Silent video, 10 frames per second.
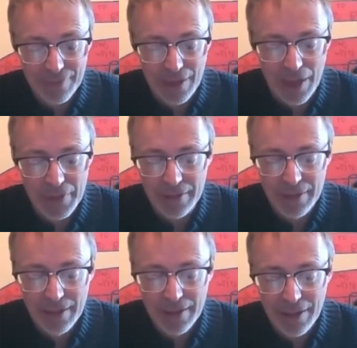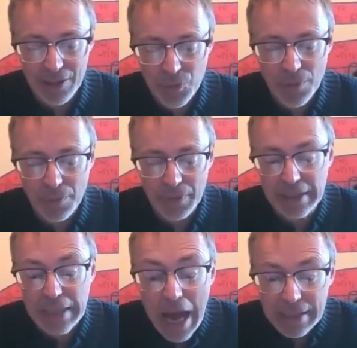I mean, it's probably
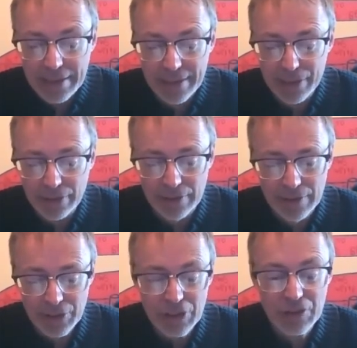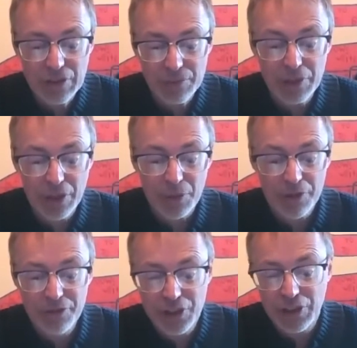not an eel. Just, a
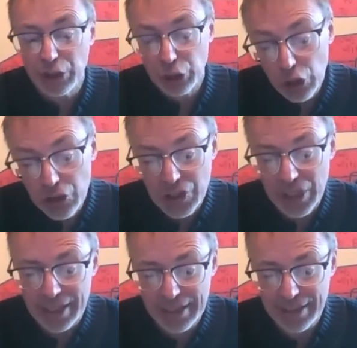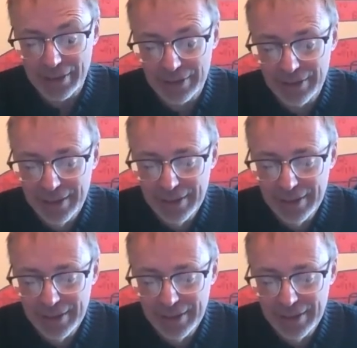fish that looks like an eel.